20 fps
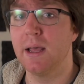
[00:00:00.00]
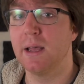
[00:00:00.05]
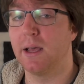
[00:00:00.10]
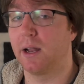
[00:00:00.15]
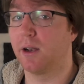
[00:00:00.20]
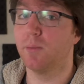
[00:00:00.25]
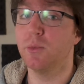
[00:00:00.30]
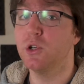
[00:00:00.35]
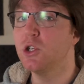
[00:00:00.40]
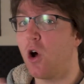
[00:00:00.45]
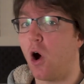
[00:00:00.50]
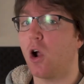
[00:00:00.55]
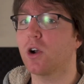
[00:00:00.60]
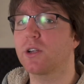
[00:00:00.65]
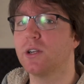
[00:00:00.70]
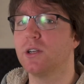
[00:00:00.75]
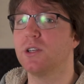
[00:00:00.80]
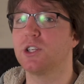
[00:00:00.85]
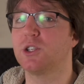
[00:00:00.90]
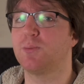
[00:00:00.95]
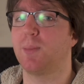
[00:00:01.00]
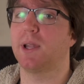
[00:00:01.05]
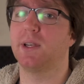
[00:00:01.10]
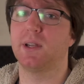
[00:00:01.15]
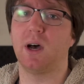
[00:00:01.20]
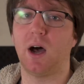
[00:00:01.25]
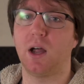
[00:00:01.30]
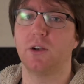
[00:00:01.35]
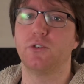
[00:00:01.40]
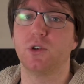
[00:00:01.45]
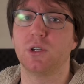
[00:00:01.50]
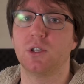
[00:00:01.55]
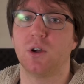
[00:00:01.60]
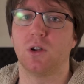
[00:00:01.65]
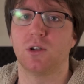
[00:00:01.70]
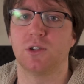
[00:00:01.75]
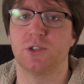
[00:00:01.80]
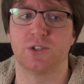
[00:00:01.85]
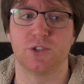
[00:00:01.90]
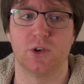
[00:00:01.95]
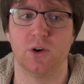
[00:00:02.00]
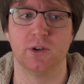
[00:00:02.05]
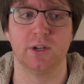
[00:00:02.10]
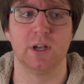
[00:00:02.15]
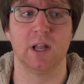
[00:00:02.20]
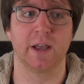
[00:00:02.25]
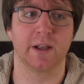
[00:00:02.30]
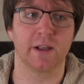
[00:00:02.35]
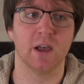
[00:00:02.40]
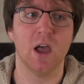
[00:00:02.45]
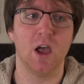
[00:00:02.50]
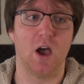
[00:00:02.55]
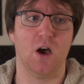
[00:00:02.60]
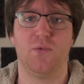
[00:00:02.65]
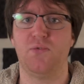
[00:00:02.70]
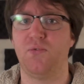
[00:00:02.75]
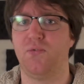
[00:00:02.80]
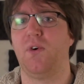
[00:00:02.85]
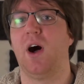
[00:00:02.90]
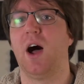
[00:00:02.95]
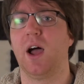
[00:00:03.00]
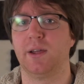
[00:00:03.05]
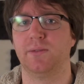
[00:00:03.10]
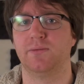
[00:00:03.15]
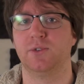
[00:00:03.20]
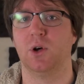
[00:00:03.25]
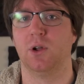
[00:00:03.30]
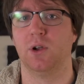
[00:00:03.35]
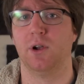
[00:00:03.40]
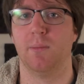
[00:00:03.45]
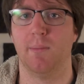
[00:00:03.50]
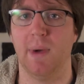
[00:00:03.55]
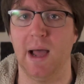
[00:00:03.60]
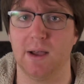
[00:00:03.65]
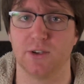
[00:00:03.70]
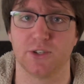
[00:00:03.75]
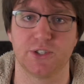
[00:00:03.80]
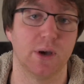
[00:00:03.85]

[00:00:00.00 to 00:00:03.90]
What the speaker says: and I'm not going to spend $100 on like a $5 mouse.